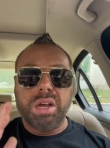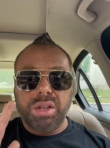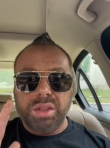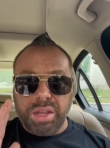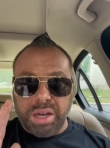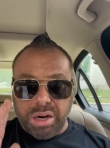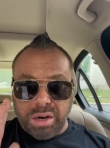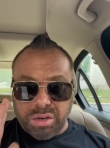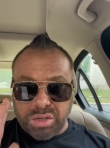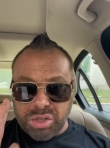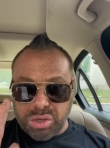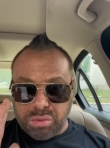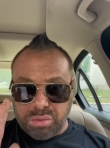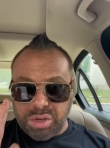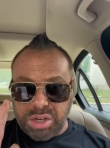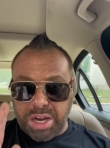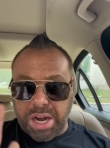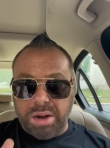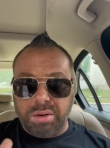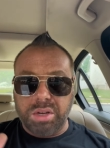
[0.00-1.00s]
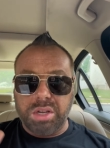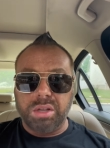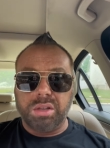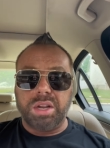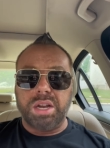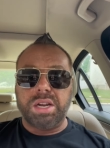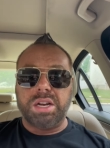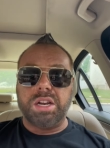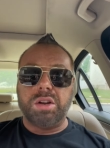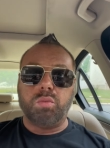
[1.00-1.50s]
they are so
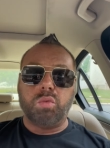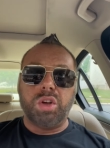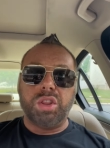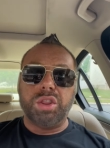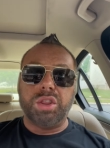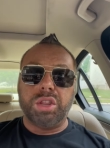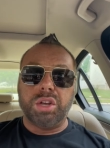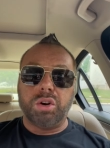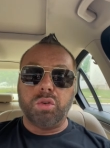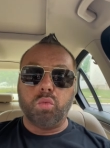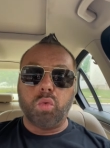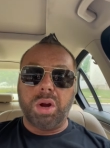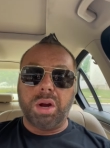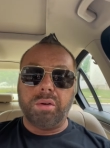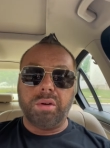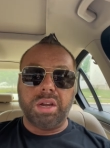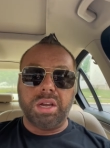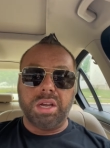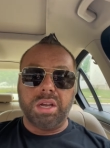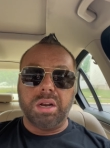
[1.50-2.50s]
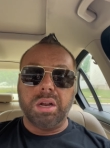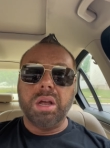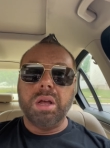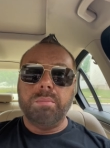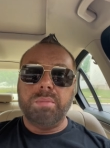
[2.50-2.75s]
calculated when they're wearing it